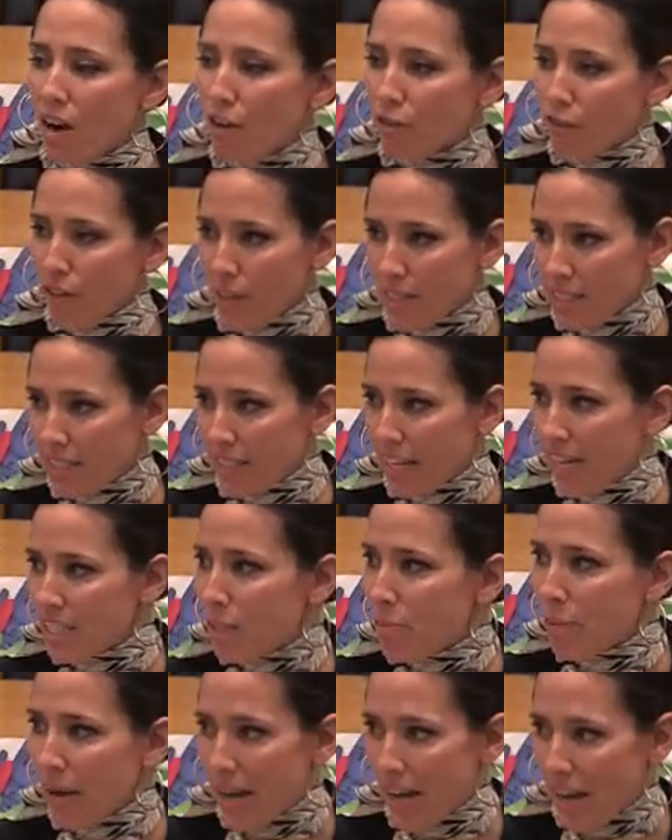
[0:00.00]
for us to get
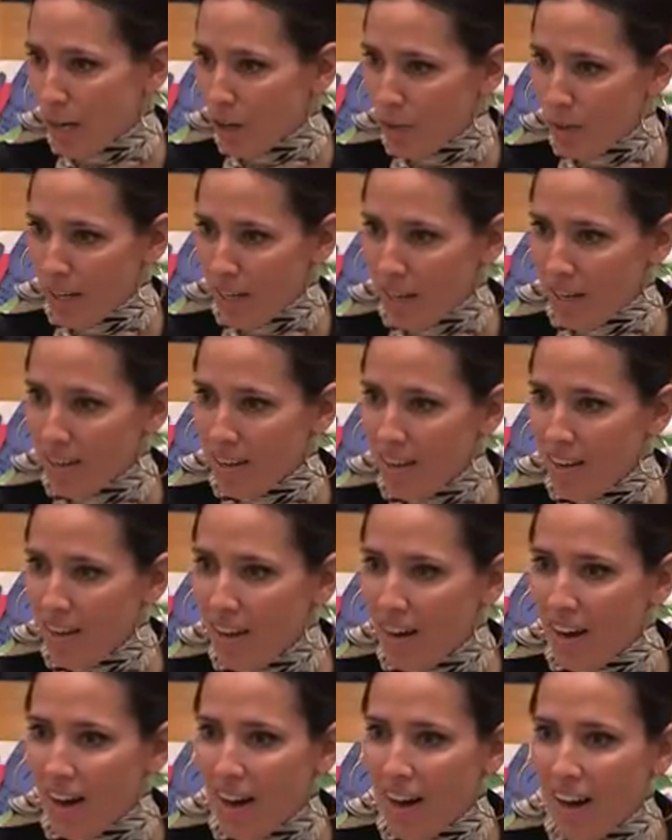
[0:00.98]
to pay equity
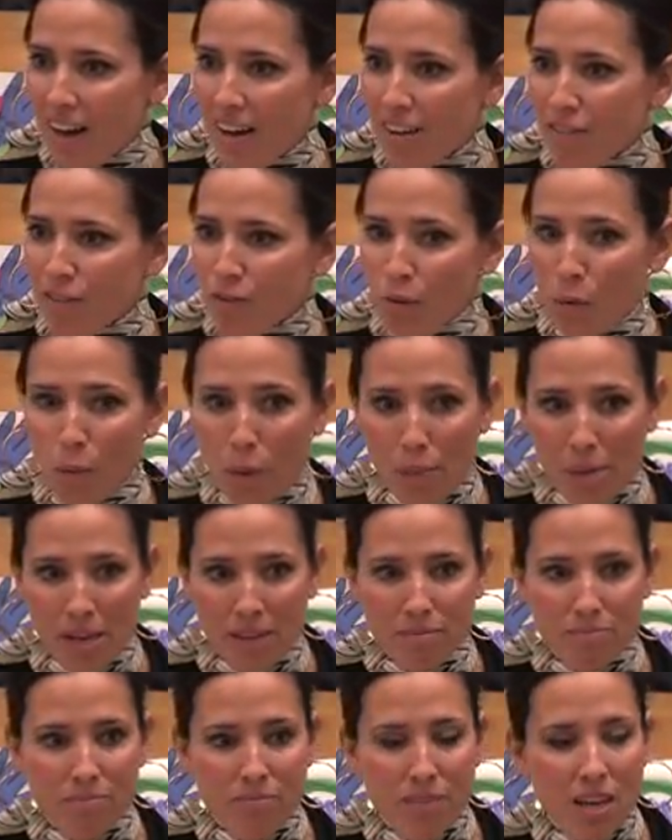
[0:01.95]
for
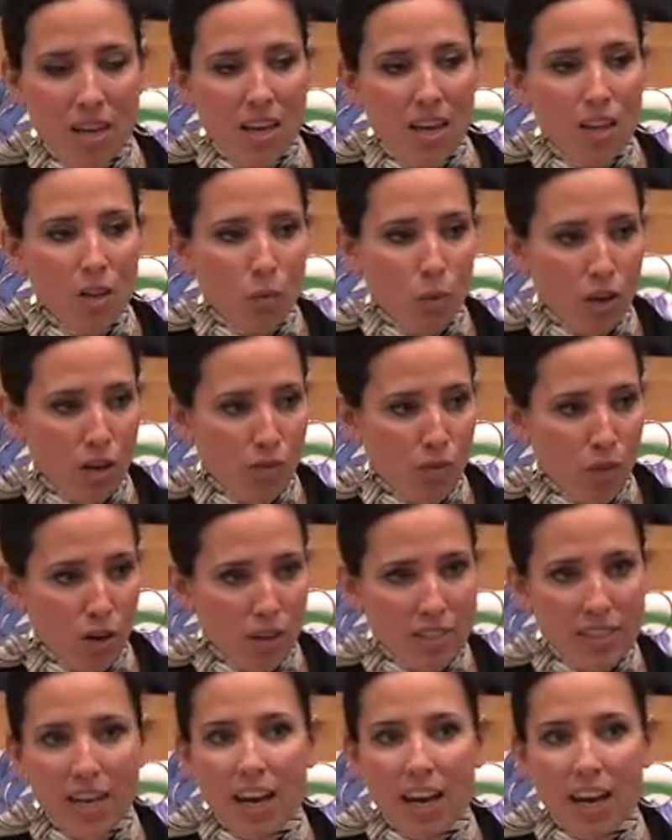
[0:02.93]
women in the workforce.